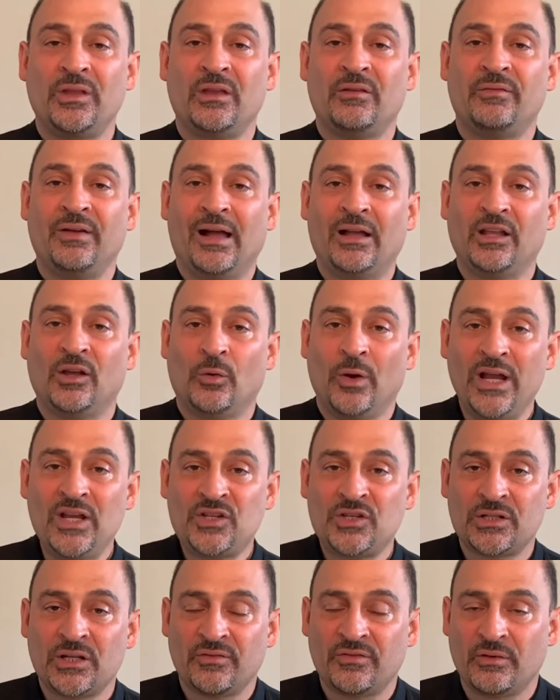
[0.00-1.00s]
the
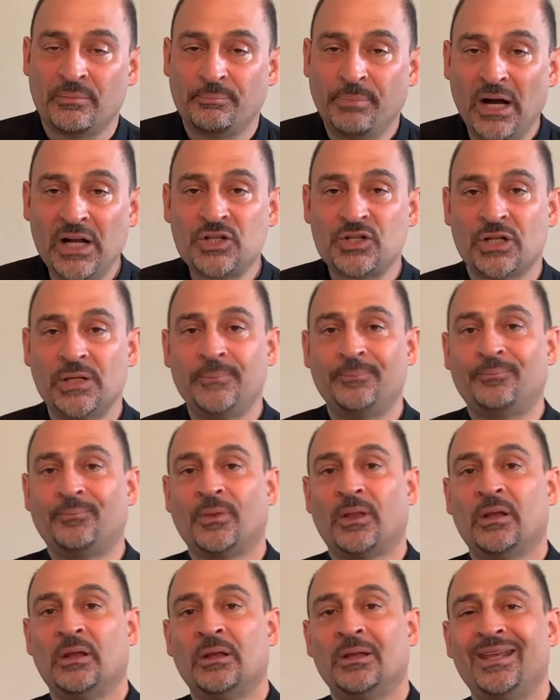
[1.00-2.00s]
evaluation of the budget
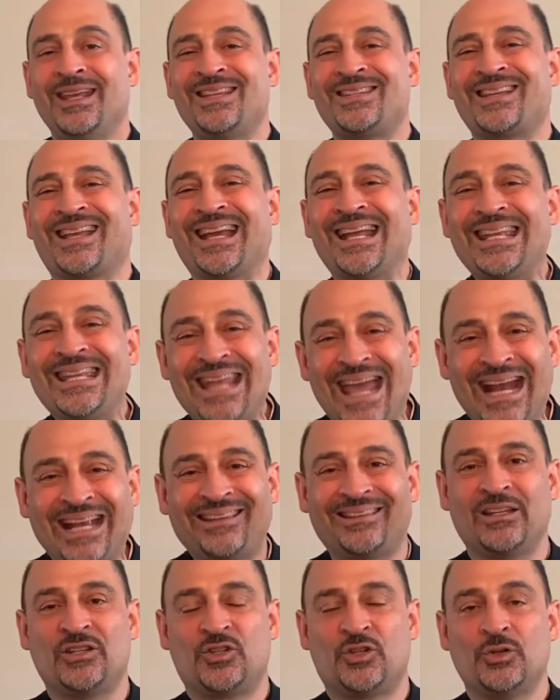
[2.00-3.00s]
is
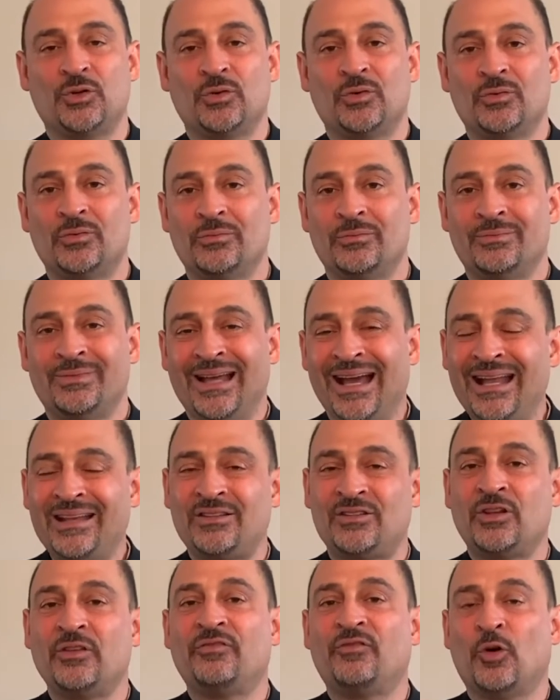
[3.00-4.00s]
connected to,
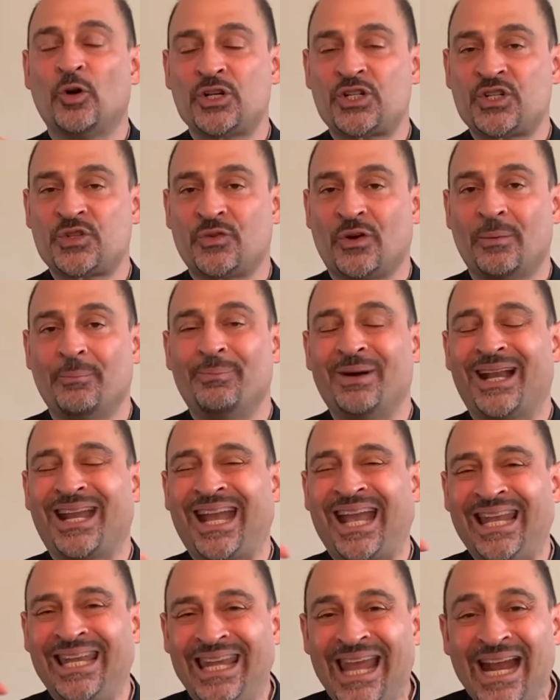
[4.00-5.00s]
not divorced from,
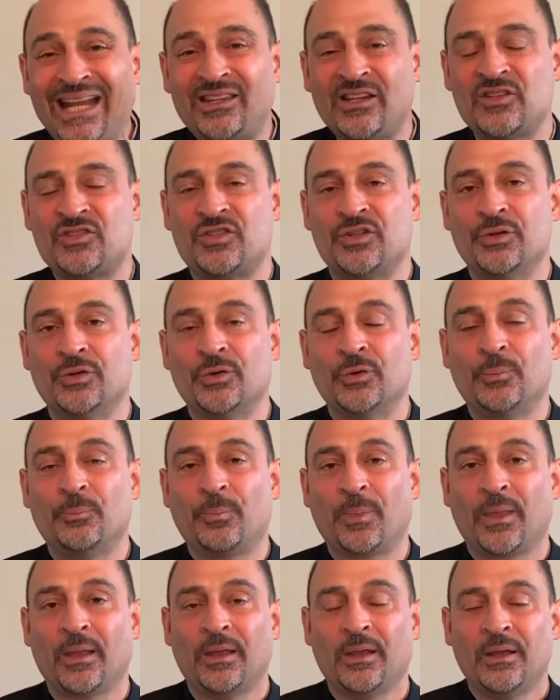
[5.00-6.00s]
but connected to
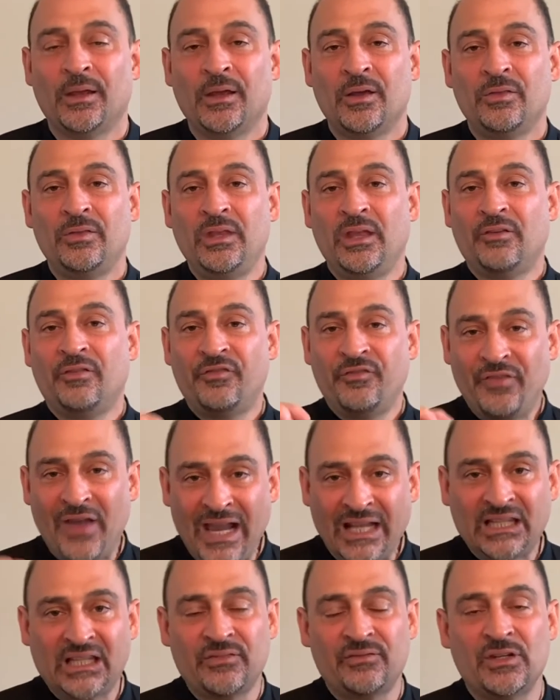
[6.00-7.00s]
the
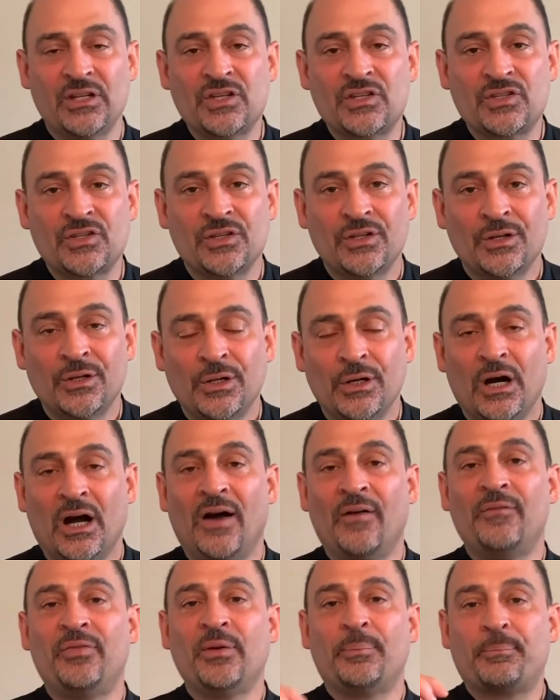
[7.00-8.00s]
effectiveness
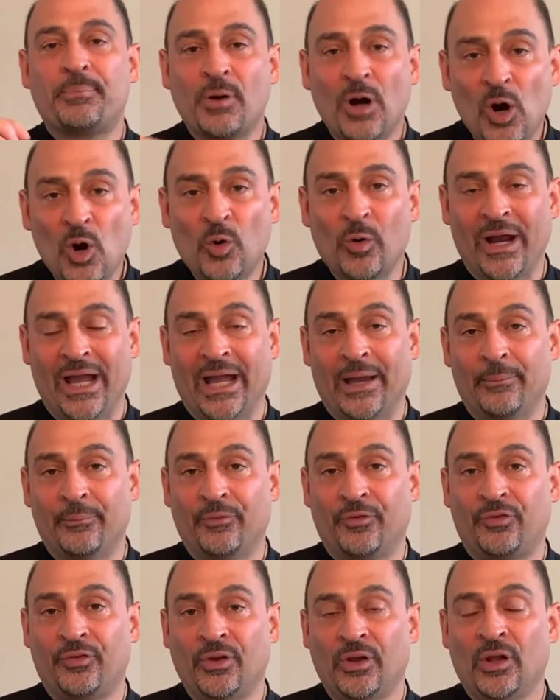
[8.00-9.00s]
of the
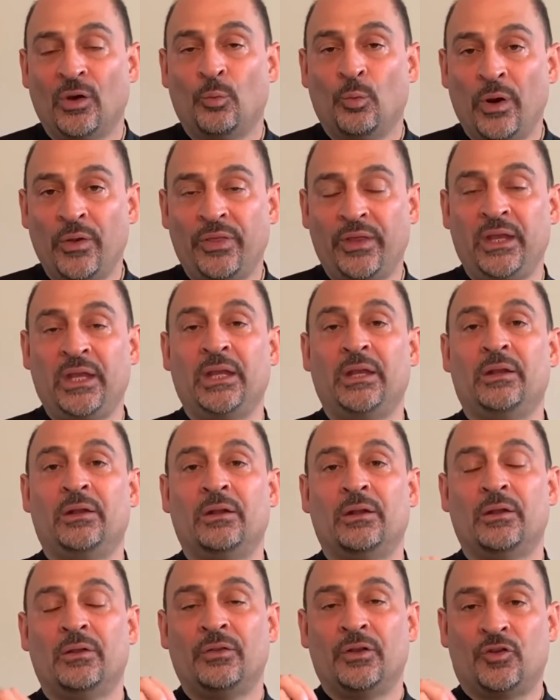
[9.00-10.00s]
programs
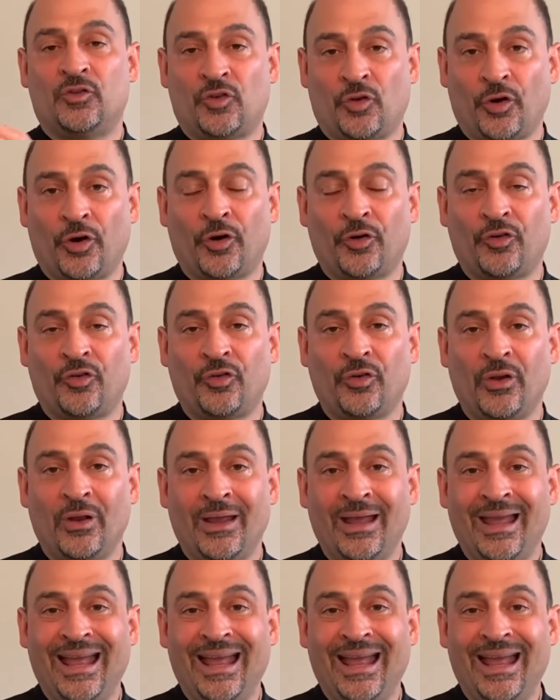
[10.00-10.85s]
within the church.